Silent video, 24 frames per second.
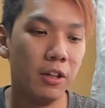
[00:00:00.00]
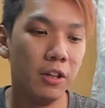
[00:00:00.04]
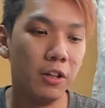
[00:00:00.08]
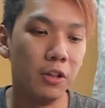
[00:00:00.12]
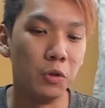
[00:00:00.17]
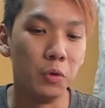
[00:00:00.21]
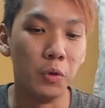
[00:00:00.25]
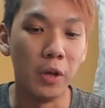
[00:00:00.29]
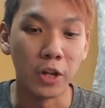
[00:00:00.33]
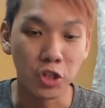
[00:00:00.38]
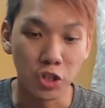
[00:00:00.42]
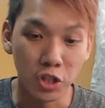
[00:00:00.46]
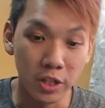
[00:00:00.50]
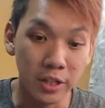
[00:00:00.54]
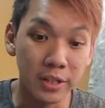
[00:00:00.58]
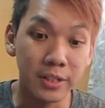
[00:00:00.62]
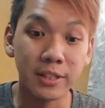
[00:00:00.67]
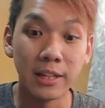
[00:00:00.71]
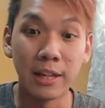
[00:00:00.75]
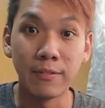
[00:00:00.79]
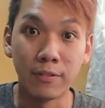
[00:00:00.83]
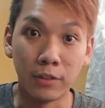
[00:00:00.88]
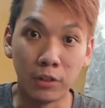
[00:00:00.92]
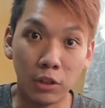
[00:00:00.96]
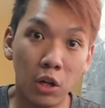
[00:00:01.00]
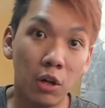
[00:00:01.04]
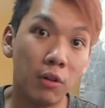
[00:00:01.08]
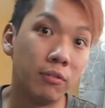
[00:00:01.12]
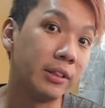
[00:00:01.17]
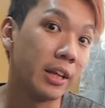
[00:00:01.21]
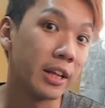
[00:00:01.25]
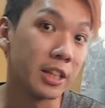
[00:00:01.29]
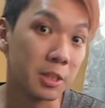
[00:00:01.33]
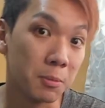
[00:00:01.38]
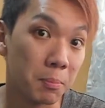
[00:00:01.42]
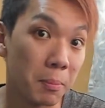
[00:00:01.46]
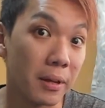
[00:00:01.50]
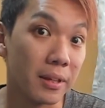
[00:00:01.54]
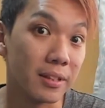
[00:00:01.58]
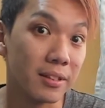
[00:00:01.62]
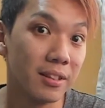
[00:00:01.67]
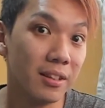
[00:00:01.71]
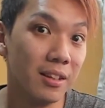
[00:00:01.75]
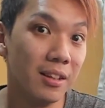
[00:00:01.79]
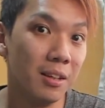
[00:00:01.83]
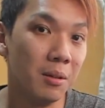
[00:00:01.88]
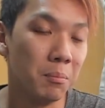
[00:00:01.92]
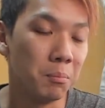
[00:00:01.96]
you actually save a lot of desk space
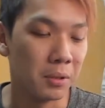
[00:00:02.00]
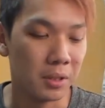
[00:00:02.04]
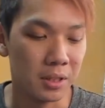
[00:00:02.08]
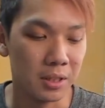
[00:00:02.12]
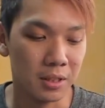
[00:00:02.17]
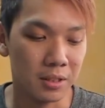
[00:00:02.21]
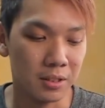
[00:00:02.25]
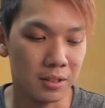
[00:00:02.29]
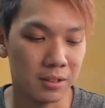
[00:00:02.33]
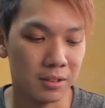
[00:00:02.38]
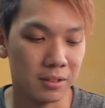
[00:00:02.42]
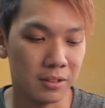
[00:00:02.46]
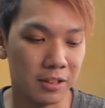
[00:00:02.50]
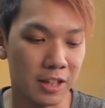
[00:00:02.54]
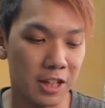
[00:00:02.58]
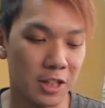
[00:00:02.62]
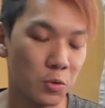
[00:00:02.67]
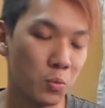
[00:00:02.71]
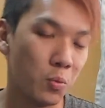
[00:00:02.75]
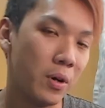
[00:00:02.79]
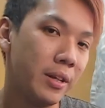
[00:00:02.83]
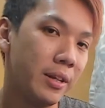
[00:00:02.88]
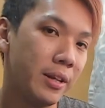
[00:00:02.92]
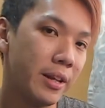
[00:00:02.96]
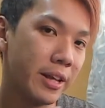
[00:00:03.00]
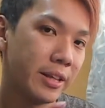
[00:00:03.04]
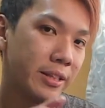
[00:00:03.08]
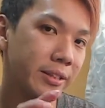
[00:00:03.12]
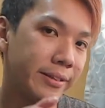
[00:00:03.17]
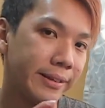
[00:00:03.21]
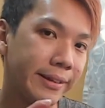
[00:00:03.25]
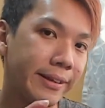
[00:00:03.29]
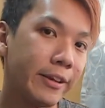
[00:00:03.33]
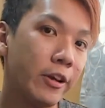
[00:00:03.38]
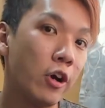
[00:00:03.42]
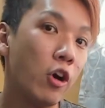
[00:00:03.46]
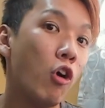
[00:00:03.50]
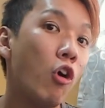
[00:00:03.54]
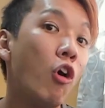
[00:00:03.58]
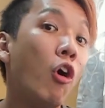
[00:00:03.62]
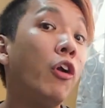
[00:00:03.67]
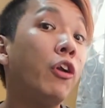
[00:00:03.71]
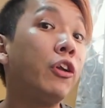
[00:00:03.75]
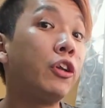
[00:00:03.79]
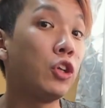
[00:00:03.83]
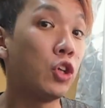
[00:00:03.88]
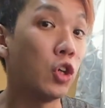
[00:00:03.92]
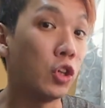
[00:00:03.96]
because there's one less thing
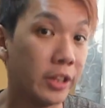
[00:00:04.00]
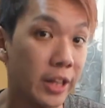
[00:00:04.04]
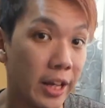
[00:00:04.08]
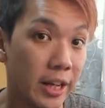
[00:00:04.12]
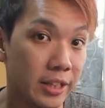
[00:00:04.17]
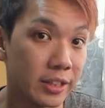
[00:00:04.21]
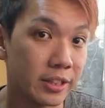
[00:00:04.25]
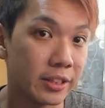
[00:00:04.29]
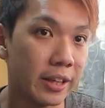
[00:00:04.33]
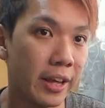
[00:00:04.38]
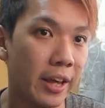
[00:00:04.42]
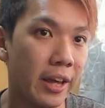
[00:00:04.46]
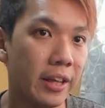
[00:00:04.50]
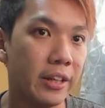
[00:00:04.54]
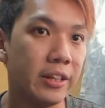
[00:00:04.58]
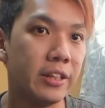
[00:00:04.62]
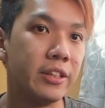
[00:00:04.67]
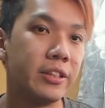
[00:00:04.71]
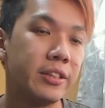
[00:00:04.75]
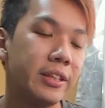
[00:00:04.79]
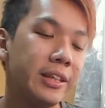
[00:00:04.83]
on your desk and it's